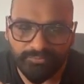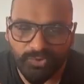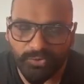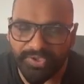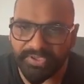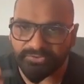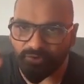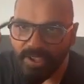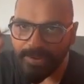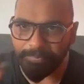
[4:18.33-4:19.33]
Okay, so
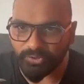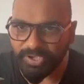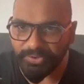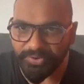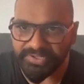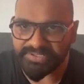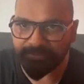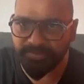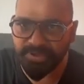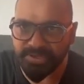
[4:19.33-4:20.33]

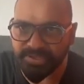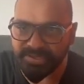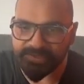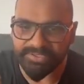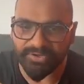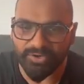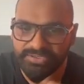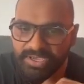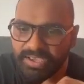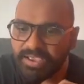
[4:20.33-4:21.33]
hypothyroidism increase the dose
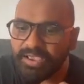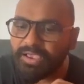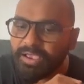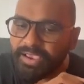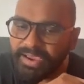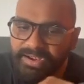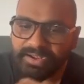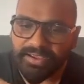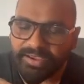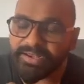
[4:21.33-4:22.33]
and
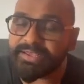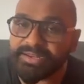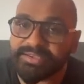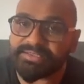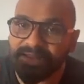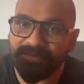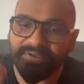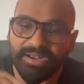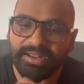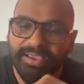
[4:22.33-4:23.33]
increase the
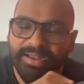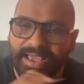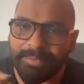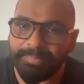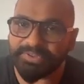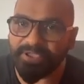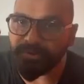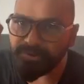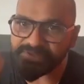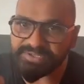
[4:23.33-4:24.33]
level, and
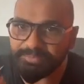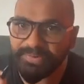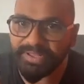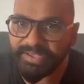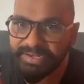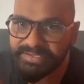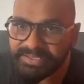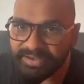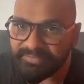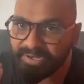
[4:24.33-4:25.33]
hyperthyroidism decrease
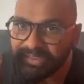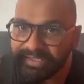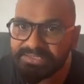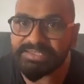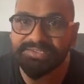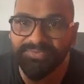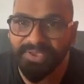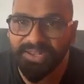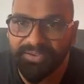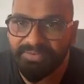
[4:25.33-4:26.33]
the level. This is
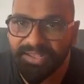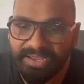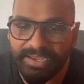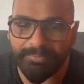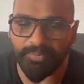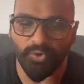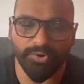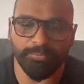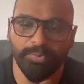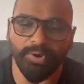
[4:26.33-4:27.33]
very
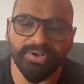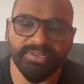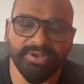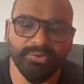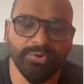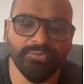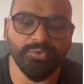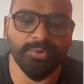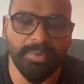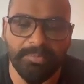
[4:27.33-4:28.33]
important point that you have to
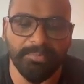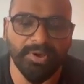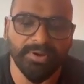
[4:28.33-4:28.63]
remember.